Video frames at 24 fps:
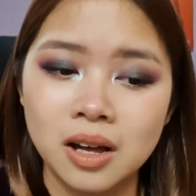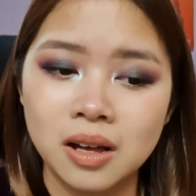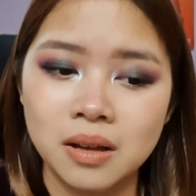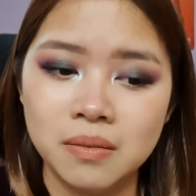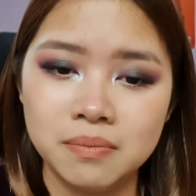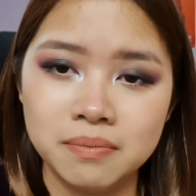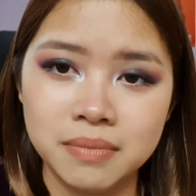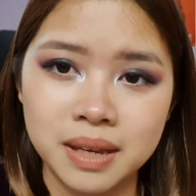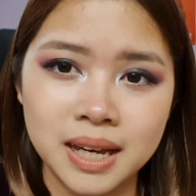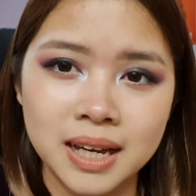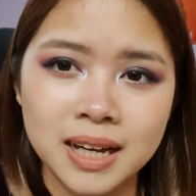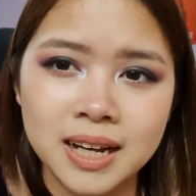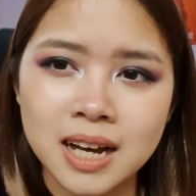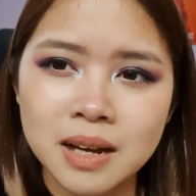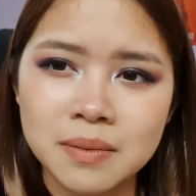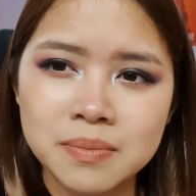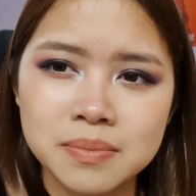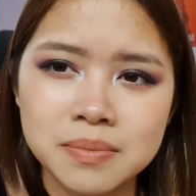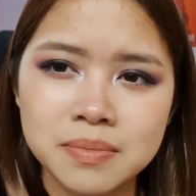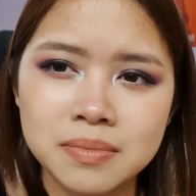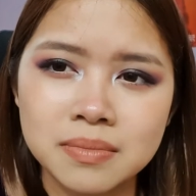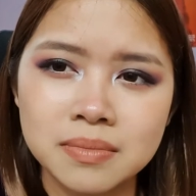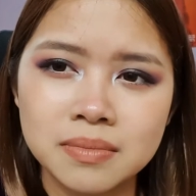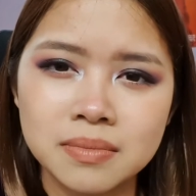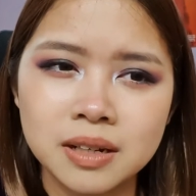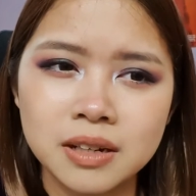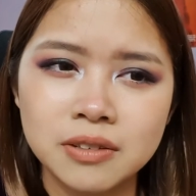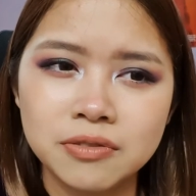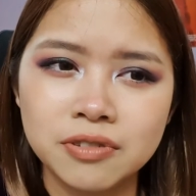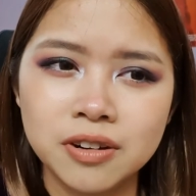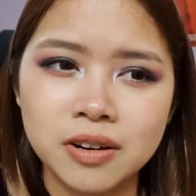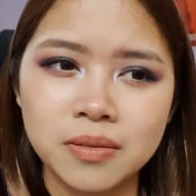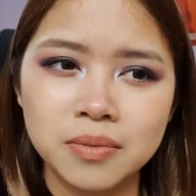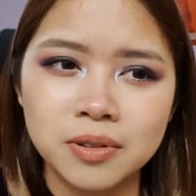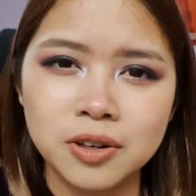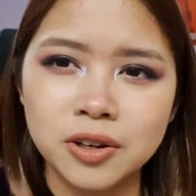makeup
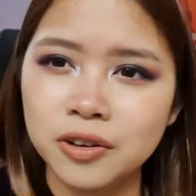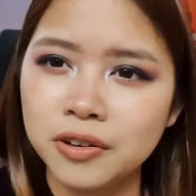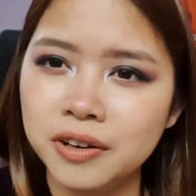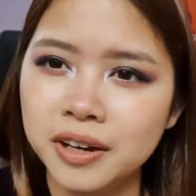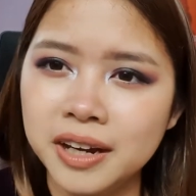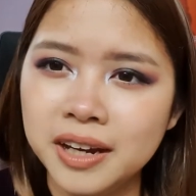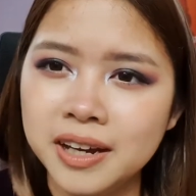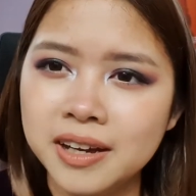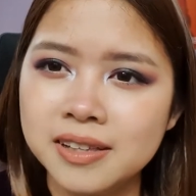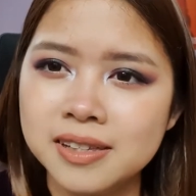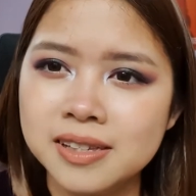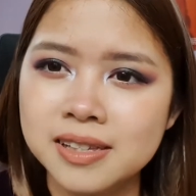from Korea and